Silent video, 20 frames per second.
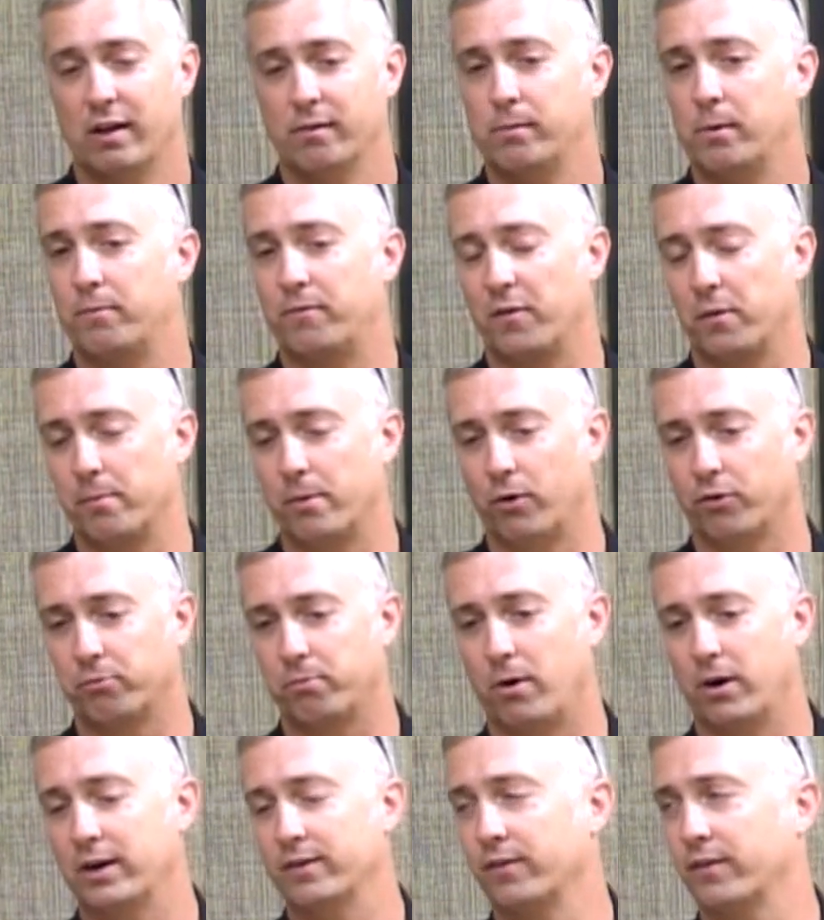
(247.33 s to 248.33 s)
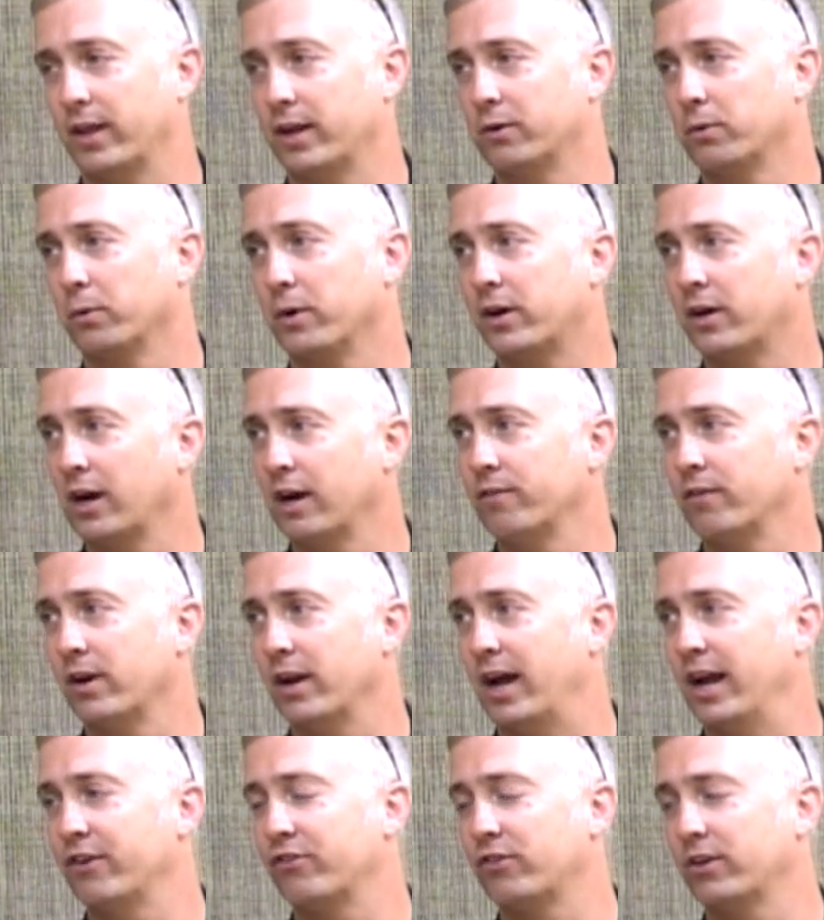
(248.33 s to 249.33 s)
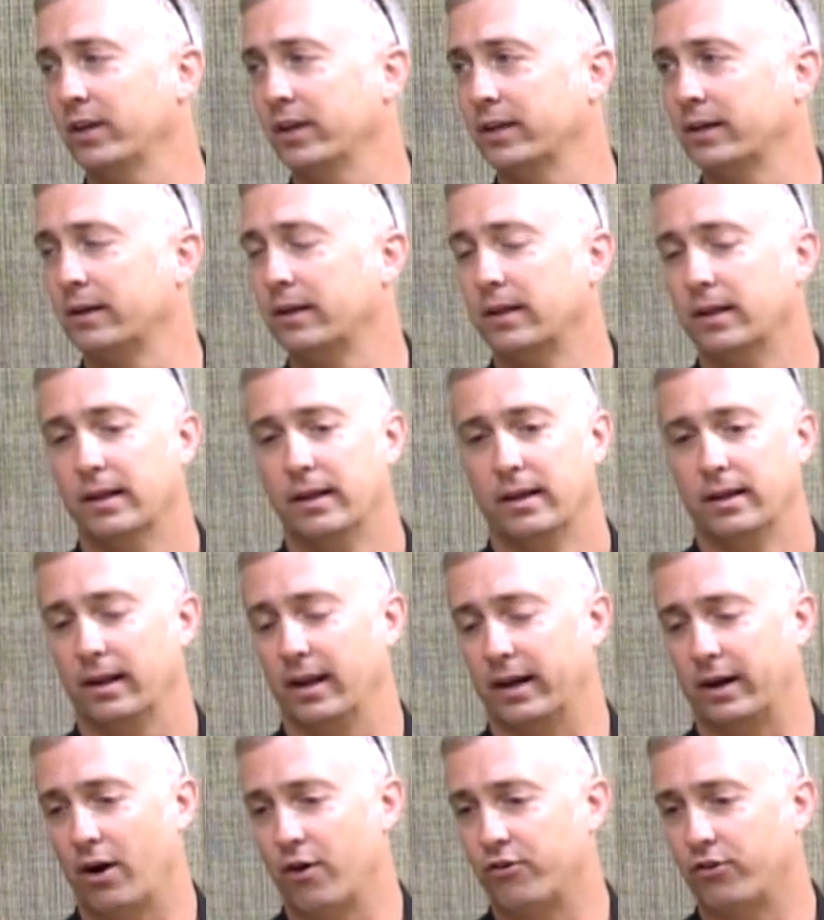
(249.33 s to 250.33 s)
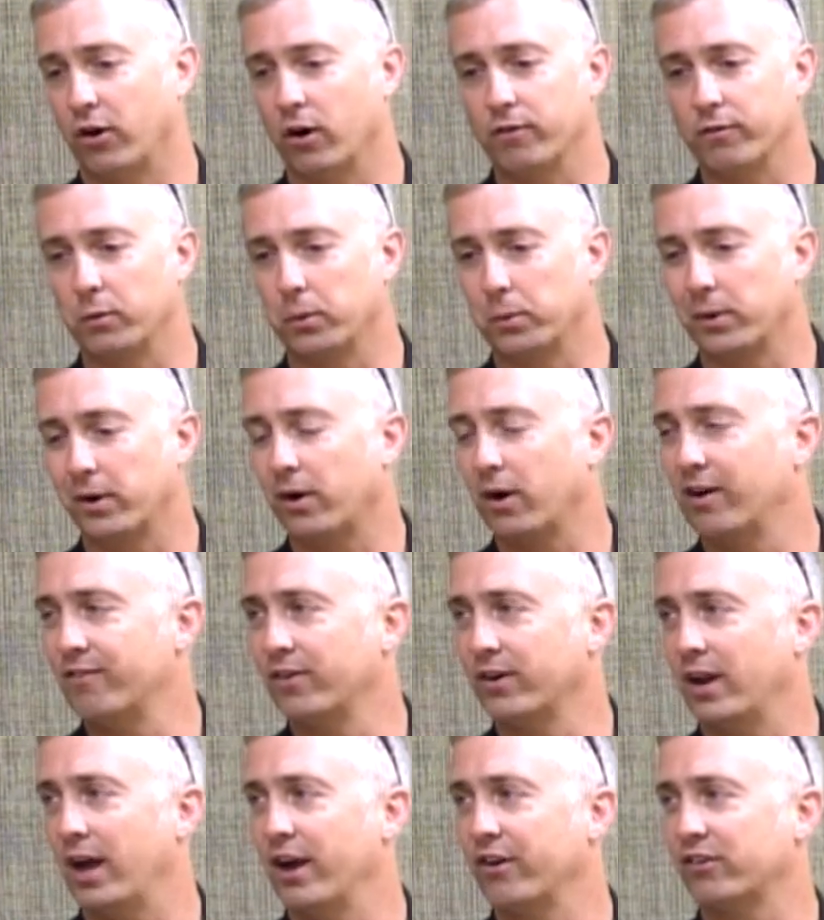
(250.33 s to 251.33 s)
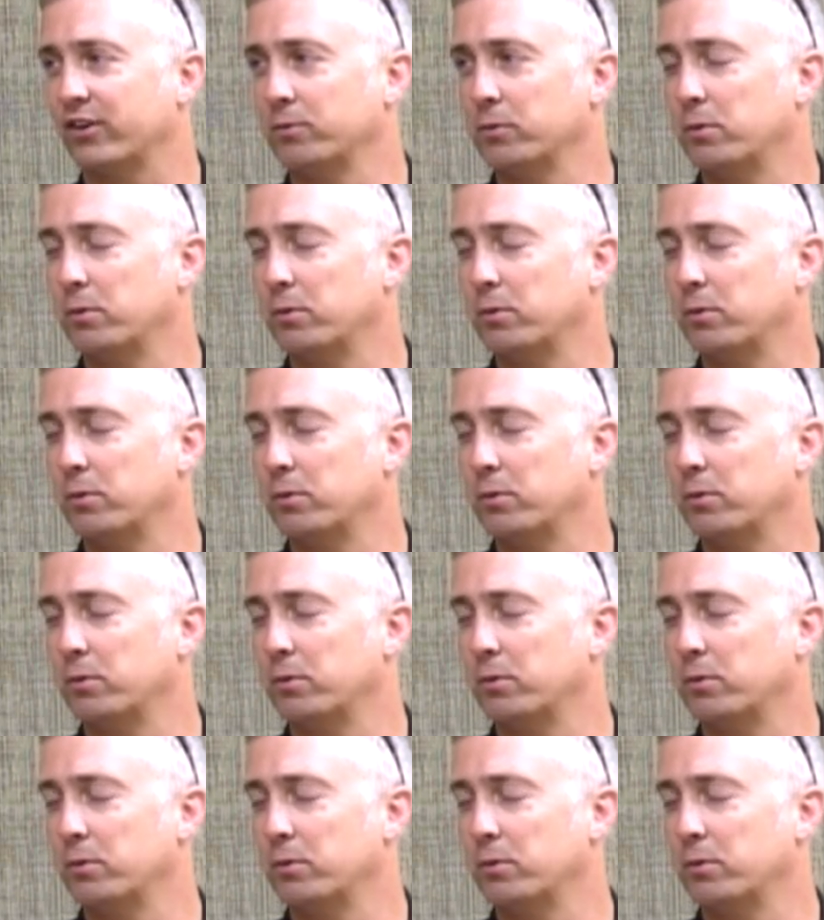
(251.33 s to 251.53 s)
But for the most part, everything will recover nicely and like our turf will recover nicely.